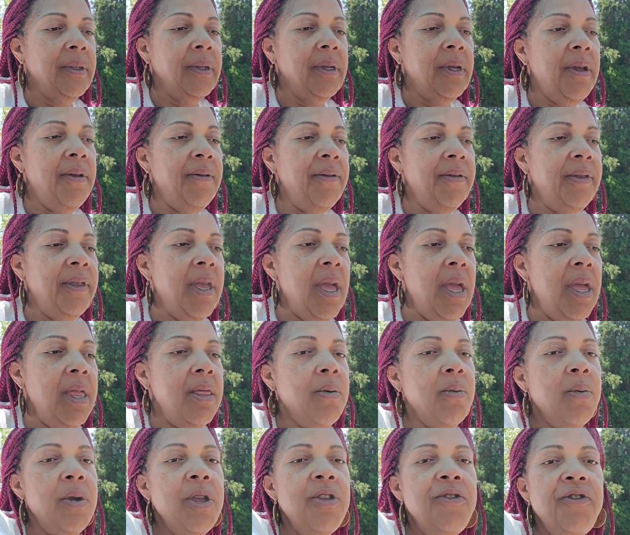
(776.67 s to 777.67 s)
All of a sudden,
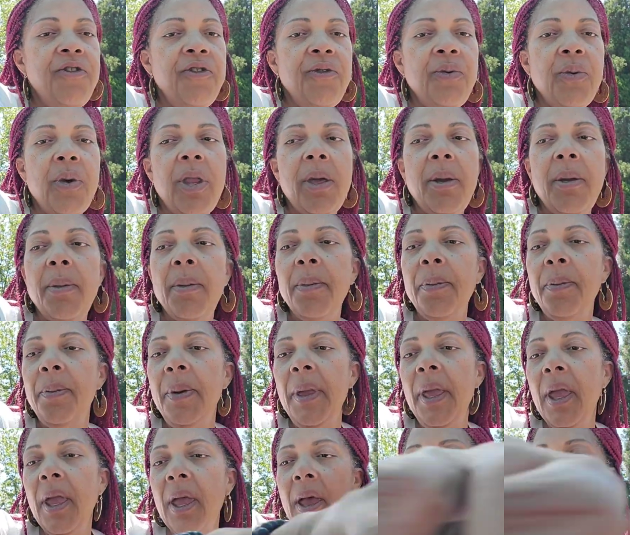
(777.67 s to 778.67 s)
the wind just want to
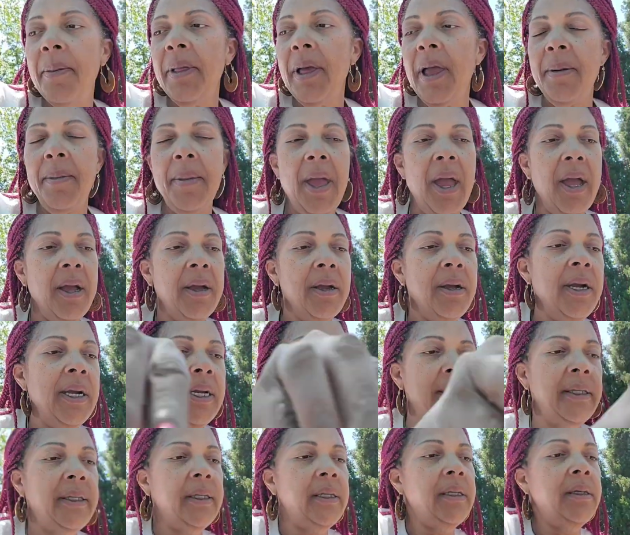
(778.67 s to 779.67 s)
pick up like mad
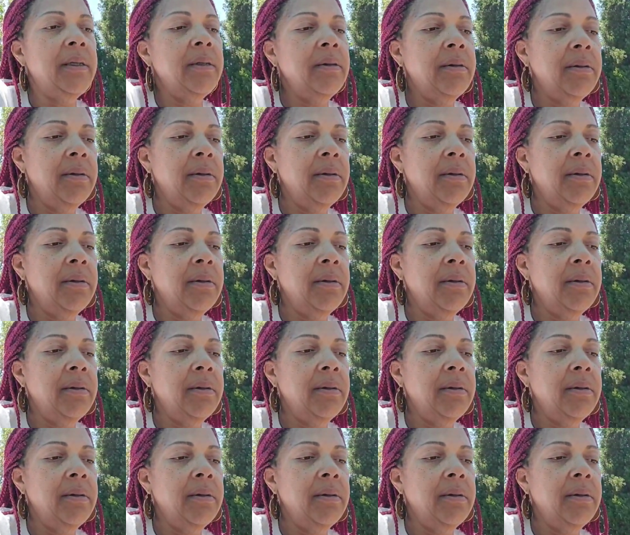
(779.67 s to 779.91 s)
crazy.